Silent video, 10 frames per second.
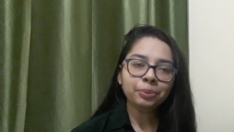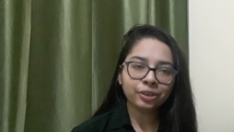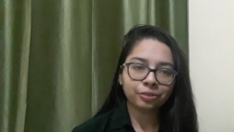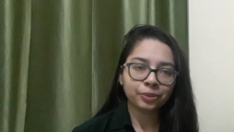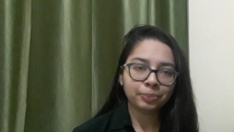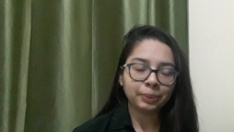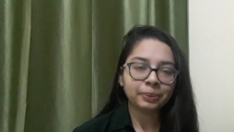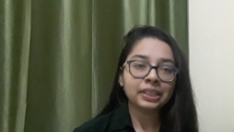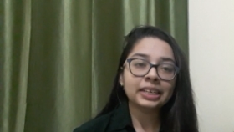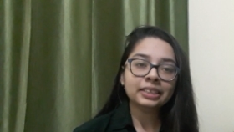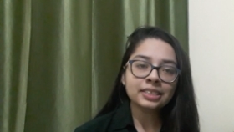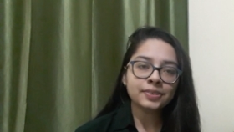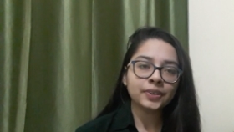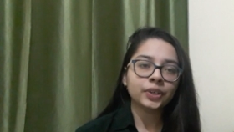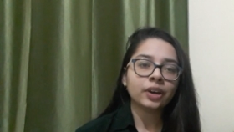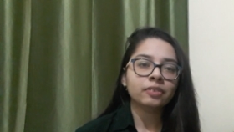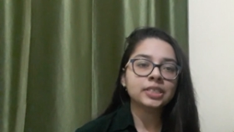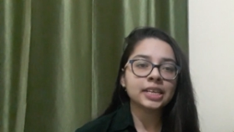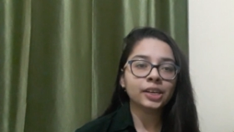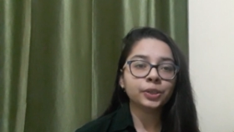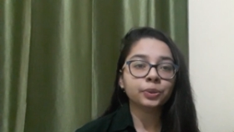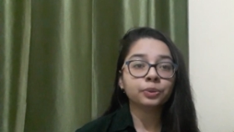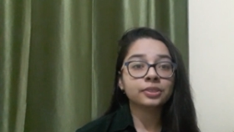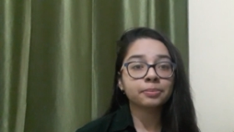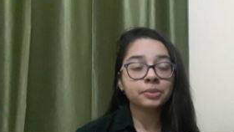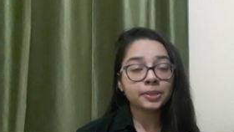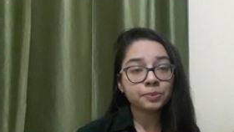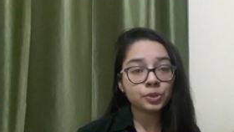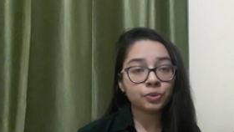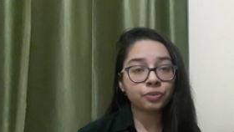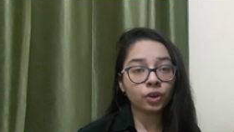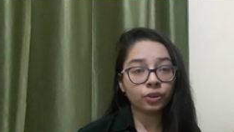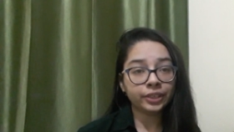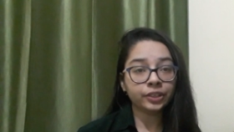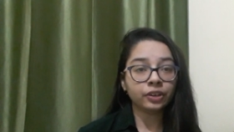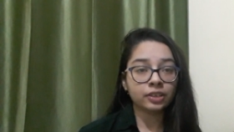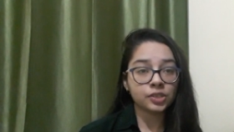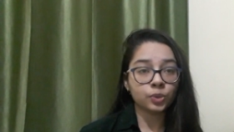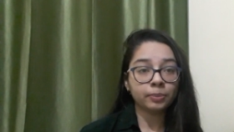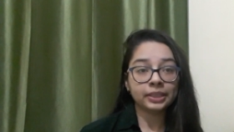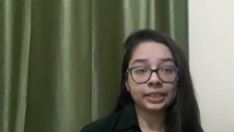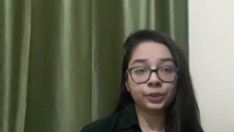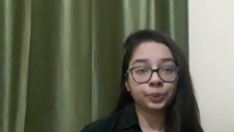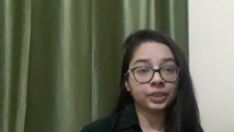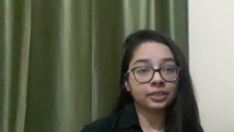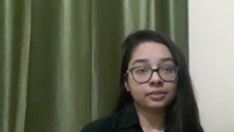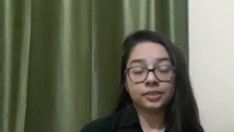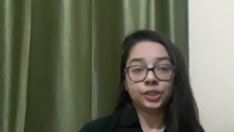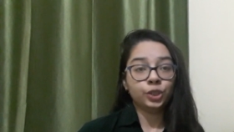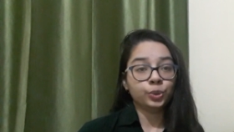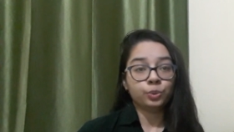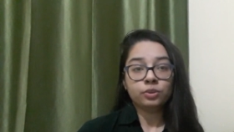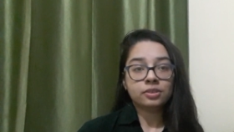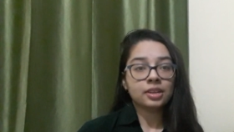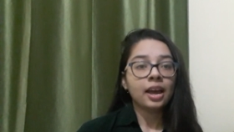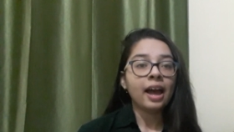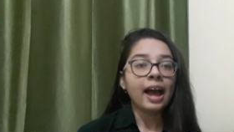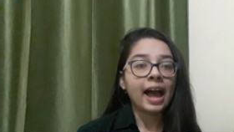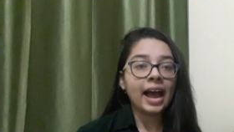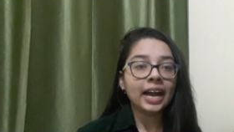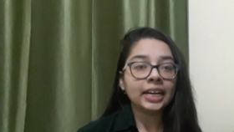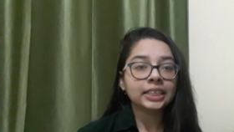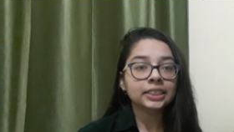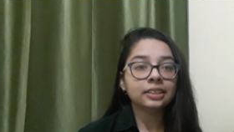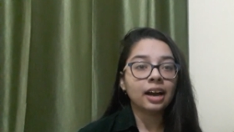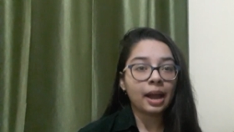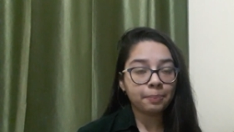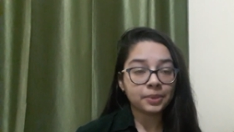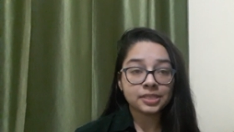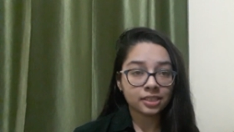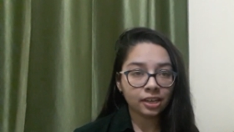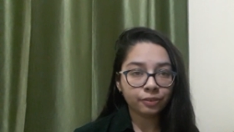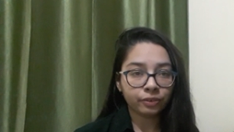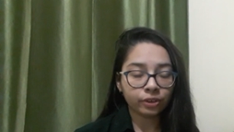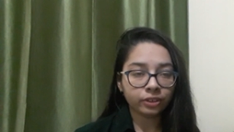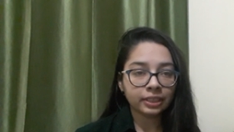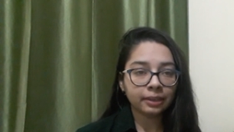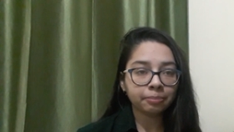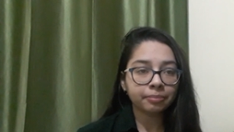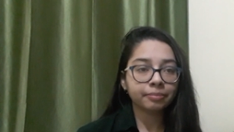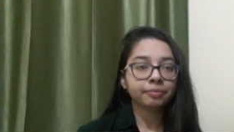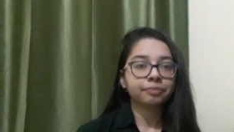beautiful people, in this video I will tell you some tips to follow in your resume that you can use, and I personally follow them.